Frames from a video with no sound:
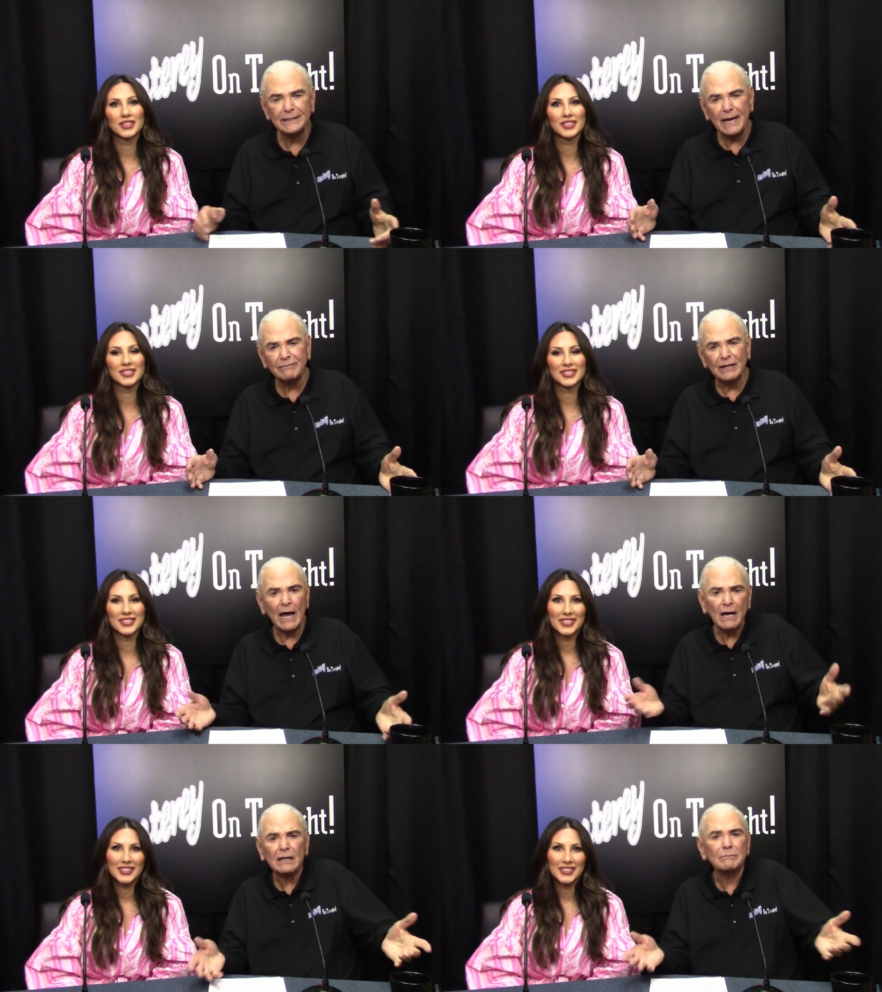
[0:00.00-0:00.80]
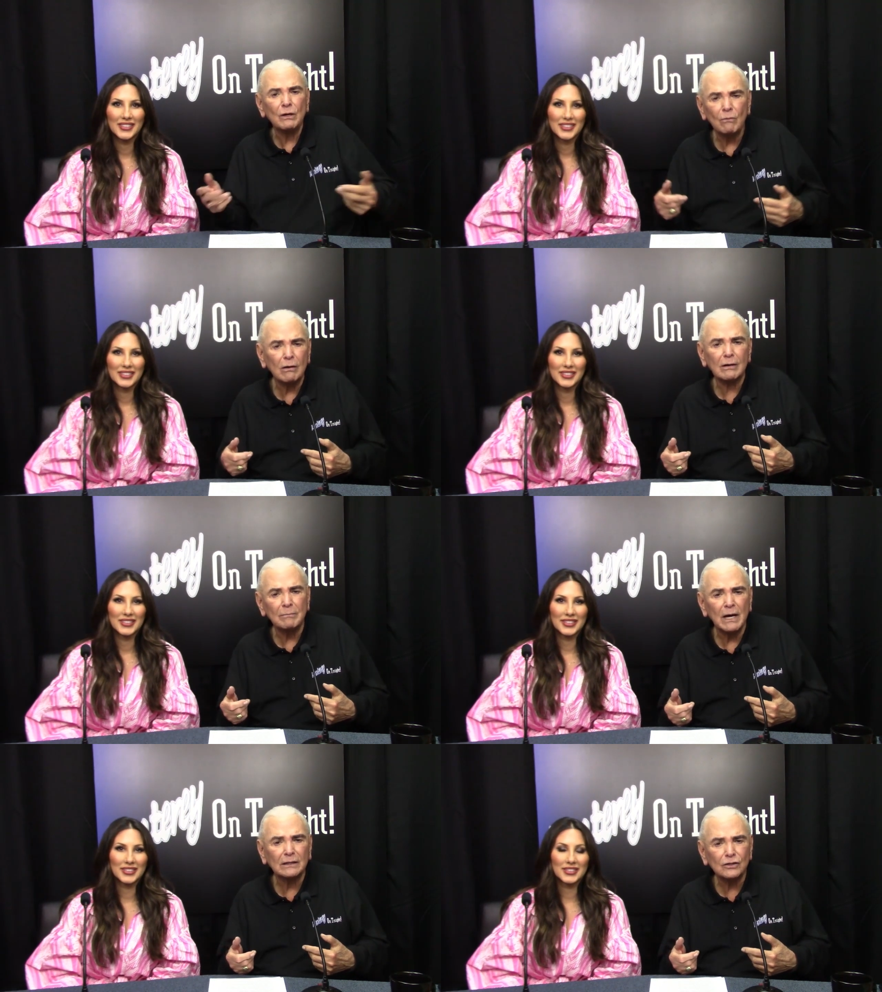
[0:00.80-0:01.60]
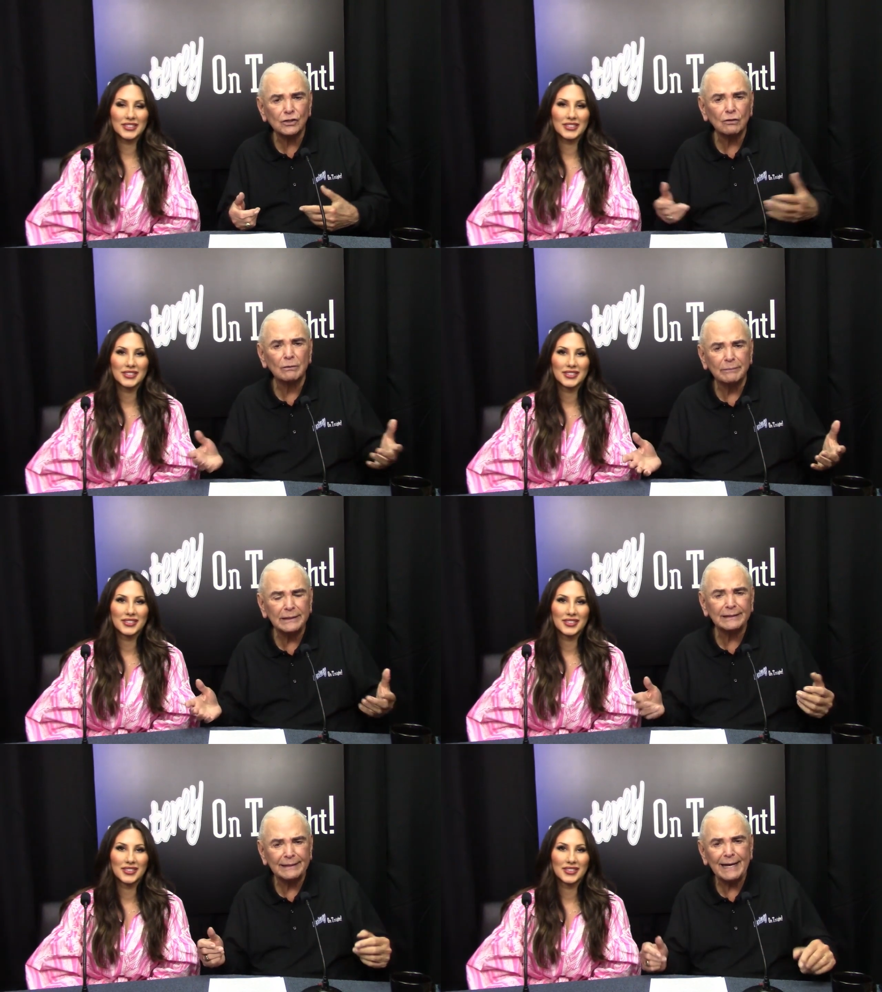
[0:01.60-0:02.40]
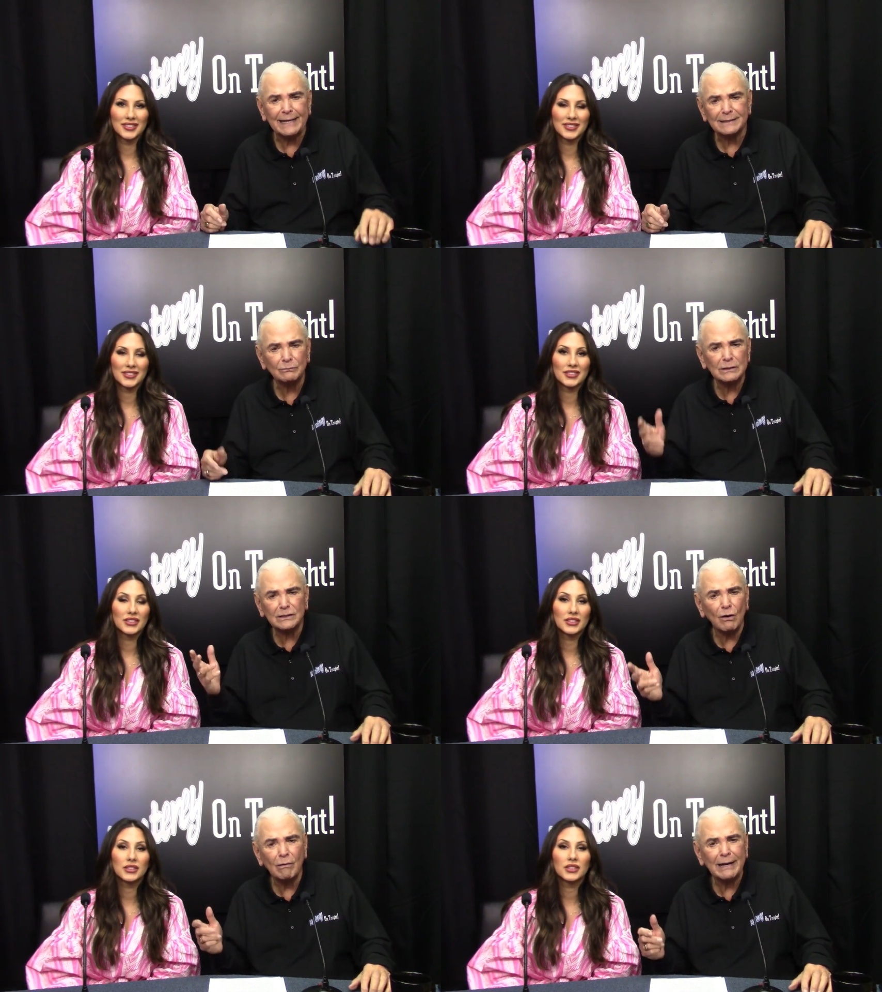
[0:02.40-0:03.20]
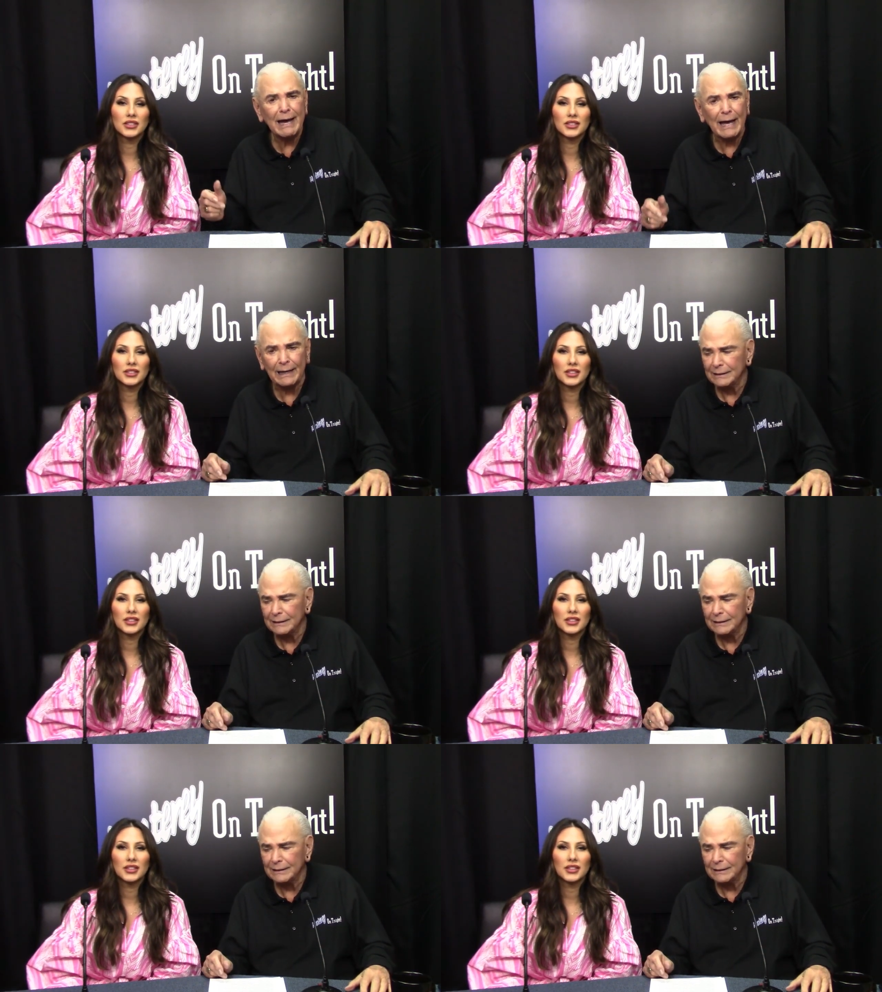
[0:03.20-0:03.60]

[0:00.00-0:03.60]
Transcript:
Speaker 1: David, how come you won't come on the show and be a guest? What's going on?